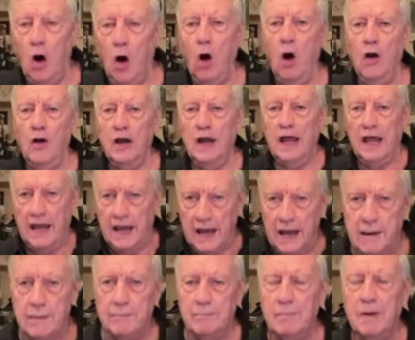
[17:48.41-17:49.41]
On
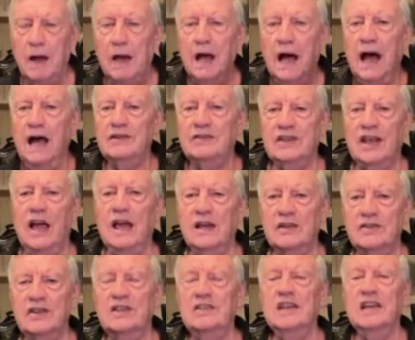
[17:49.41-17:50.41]
him,
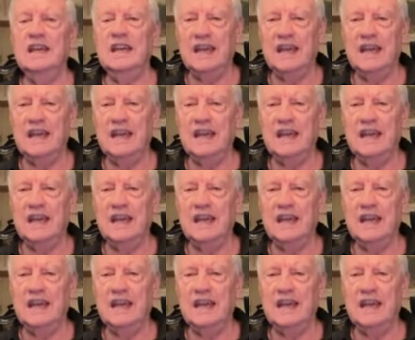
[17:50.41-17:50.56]
Isaiah said,